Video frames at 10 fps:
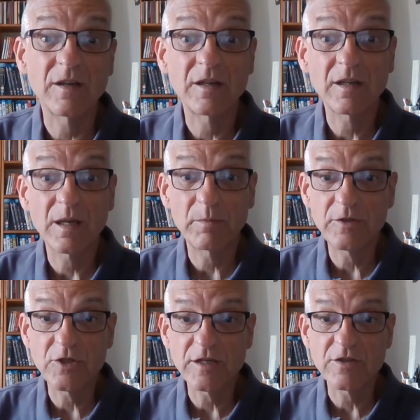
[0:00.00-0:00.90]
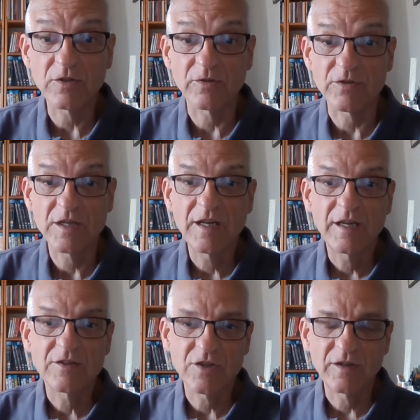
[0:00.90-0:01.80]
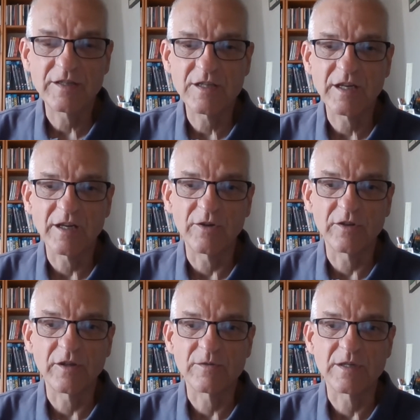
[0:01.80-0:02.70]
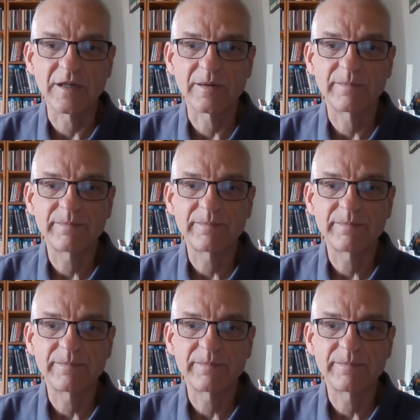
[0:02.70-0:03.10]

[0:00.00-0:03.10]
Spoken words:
a couple of jigsaws. So let's take a look at those now.